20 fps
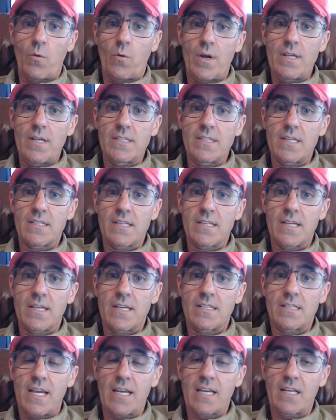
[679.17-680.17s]
altcoins
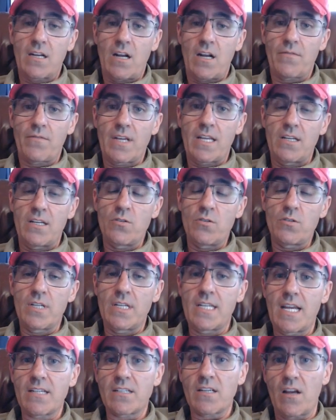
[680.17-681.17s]
that's taken off
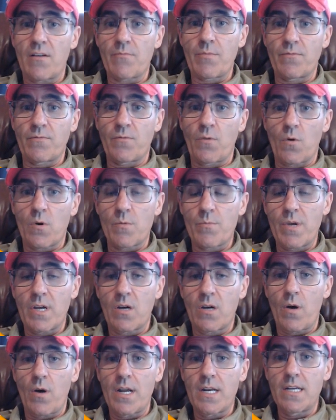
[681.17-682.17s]
again. It usually takes off
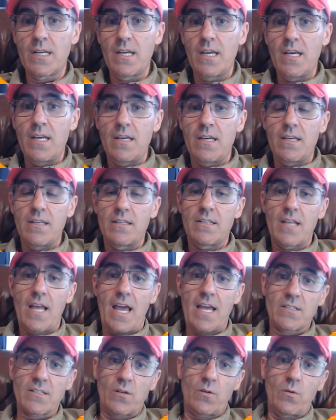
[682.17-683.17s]
before Bitcoin,
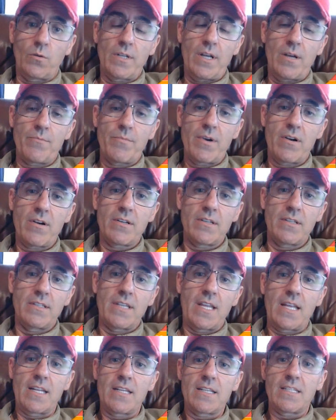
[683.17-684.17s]
has a cool down
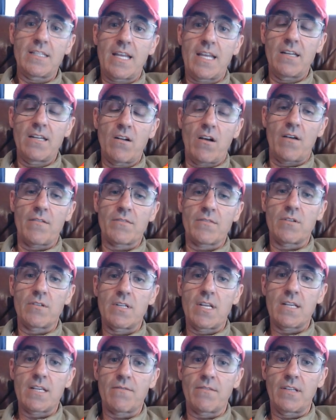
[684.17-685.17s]
period, then it's taking
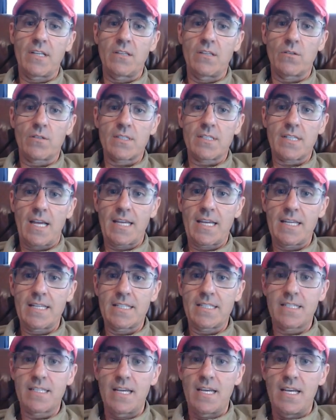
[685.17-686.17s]
off. So it definitely looks
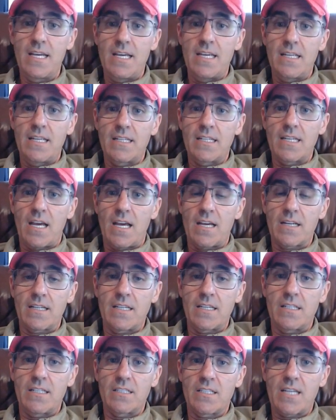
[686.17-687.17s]
like it's
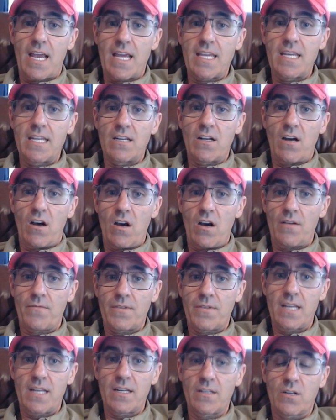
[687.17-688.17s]
taking
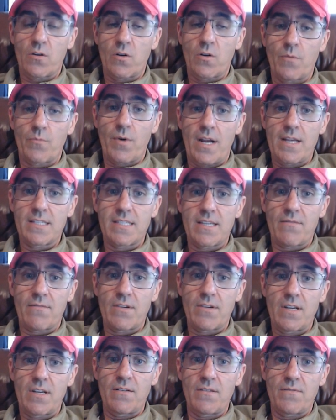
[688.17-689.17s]
off again. Current
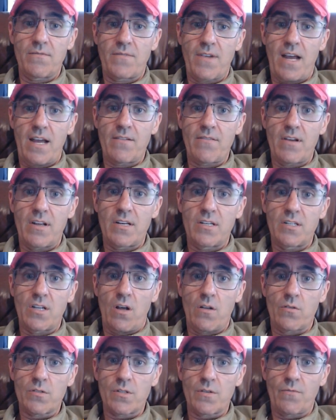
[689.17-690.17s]
price
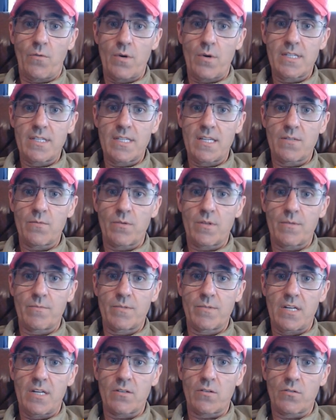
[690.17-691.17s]

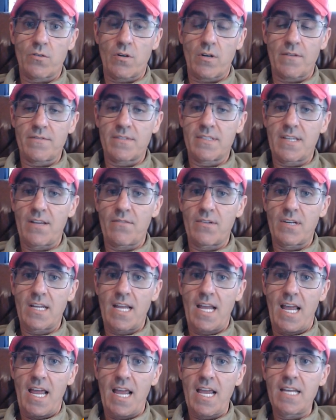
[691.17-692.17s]
$75.40 with a potential target of
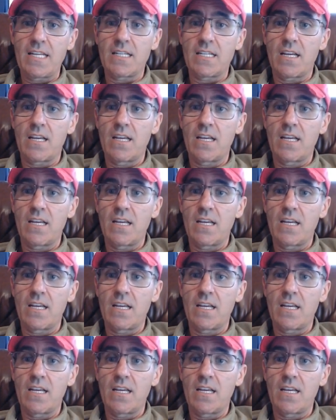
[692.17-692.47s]
$78